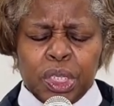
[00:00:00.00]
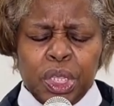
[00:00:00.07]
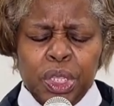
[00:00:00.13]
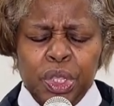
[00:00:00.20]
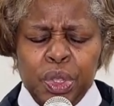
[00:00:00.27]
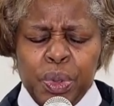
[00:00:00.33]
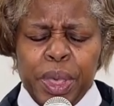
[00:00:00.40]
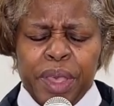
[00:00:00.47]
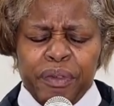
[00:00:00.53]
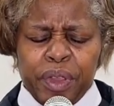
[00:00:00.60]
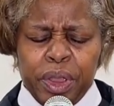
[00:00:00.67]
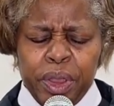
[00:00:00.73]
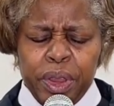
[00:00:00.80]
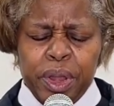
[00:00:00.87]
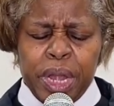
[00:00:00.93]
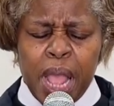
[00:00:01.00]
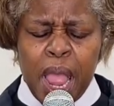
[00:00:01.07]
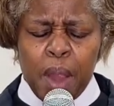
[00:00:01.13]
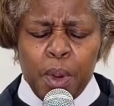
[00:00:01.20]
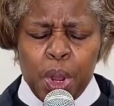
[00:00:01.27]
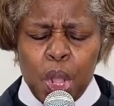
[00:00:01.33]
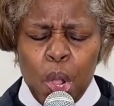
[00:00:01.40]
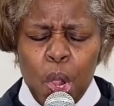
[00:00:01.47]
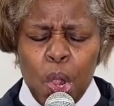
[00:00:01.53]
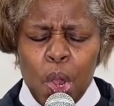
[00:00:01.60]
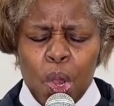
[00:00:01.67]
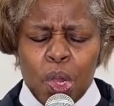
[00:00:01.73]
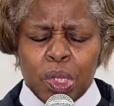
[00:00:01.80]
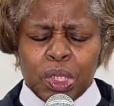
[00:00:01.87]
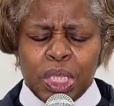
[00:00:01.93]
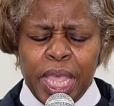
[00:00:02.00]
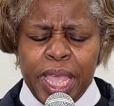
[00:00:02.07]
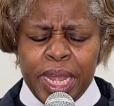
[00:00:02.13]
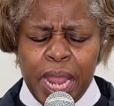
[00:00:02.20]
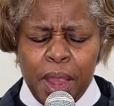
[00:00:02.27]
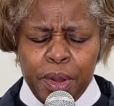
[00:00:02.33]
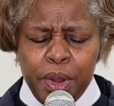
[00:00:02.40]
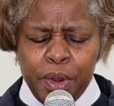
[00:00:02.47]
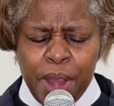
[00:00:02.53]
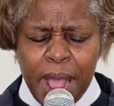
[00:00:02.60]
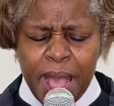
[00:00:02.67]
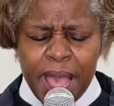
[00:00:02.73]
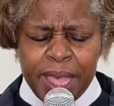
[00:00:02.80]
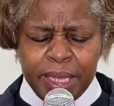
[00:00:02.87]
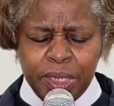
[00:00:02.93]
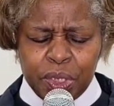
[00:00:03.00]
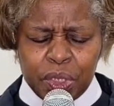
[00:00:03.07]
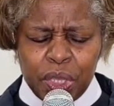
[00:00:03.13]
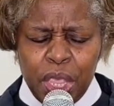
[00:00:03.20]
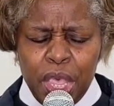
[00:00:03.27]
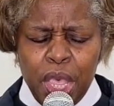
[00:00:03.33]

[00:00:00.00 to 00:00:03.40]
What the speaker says: you have heard our calls and our cries.